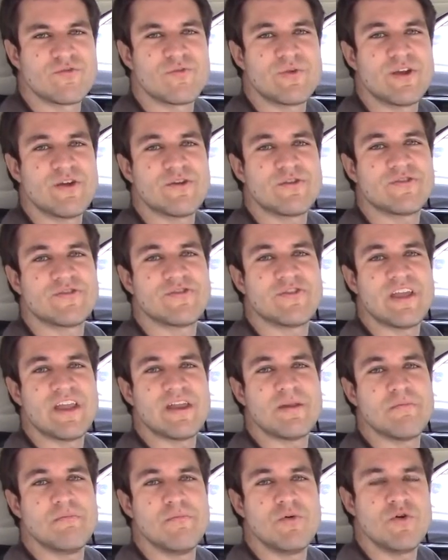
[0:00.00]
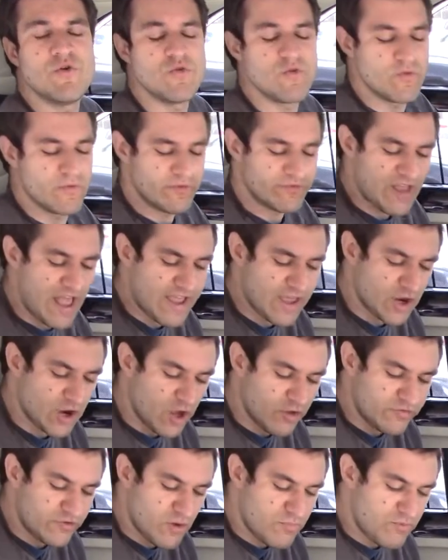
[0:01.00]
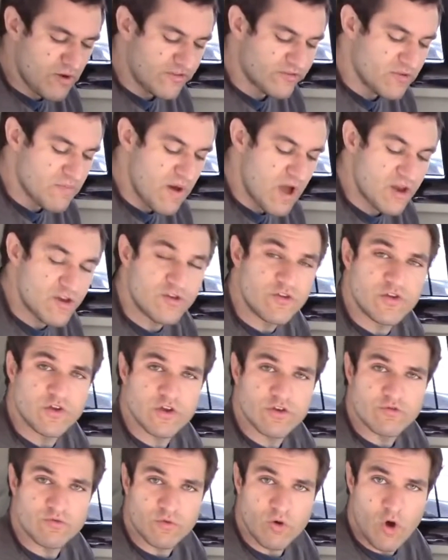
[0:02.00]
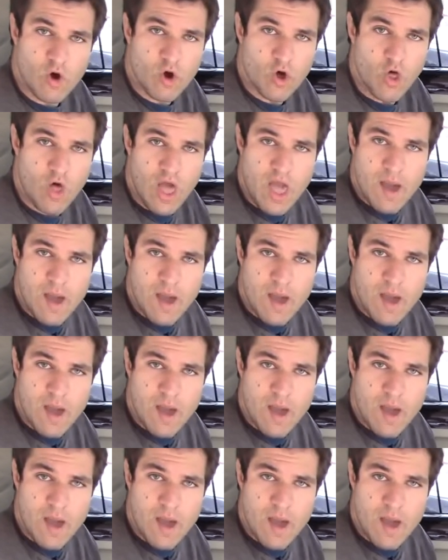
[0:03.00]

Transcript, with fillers: rear seat moves. I can also press a button to control